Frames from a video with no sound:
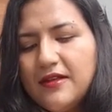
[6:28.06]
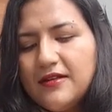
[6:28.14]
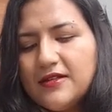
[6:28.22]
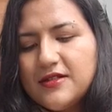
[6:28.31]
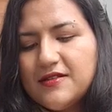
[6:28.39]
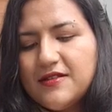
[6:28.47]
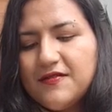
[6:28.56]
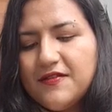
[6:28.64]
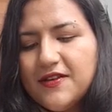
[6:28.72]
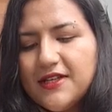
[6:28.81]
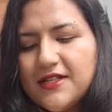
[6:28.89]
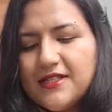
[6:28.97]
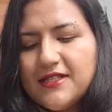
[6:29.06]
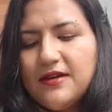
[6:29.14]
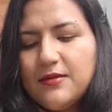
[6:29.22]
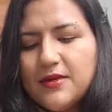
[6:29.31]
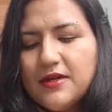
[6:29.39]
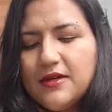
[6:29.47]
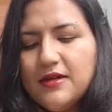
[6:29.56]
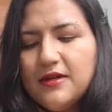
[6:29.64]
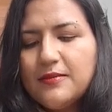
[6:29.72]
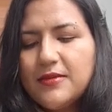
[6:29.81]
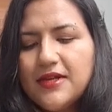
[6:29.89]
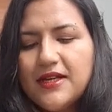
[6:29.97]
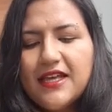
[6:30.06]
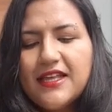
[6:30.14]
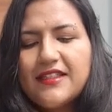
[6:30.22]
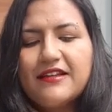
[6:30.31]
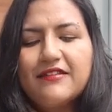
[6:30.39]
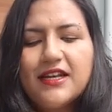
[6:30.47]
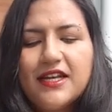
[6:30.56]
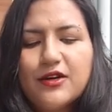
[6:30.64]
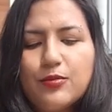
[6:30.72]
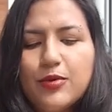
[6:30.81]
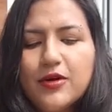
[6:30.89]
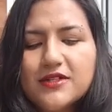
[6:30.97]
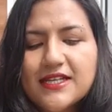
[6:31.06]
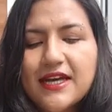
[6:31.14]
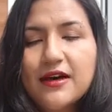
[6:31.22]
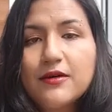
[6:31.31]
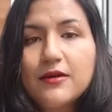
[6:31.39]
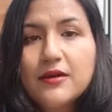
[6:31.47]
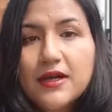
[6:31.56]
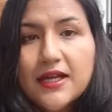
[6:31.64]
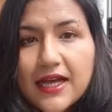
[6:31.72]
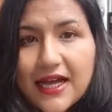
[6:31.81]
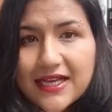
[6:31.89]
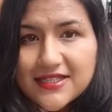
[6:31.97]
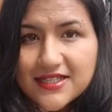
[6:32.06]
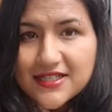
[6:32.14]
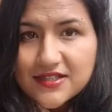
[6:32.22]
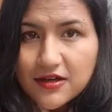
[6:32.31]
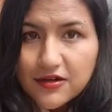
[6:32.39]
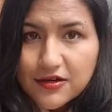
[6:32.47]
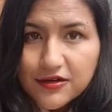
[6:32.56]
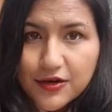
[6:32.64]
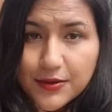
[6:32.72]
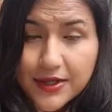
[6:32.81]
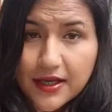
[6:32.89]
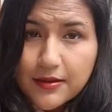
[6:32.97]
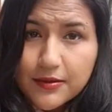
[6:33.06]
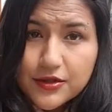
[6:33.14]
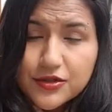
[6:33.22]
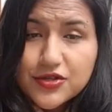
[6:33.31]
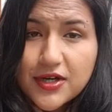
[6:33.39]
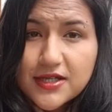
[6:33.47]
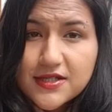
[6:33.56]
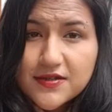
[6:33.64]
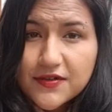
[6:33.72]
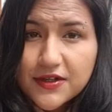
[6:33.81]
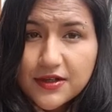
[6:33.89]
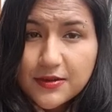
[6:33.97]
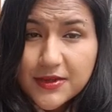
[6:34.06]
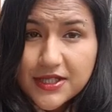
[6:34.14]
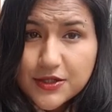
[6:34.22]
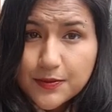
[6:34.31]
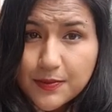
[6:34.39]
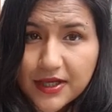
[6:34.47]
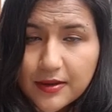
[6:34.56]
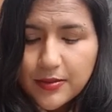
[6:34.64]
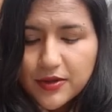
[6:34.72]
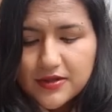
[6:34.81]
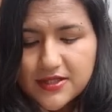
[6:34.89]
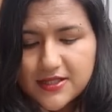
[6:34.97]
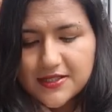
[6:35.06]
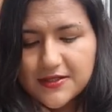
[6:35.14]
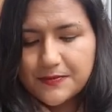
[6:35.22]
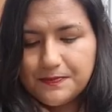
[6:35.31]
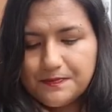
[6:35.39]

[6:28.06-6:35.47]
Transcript: Let's fix that one up. They're in little pots now. As they start growing, I'm going to transfer them into bigger pots,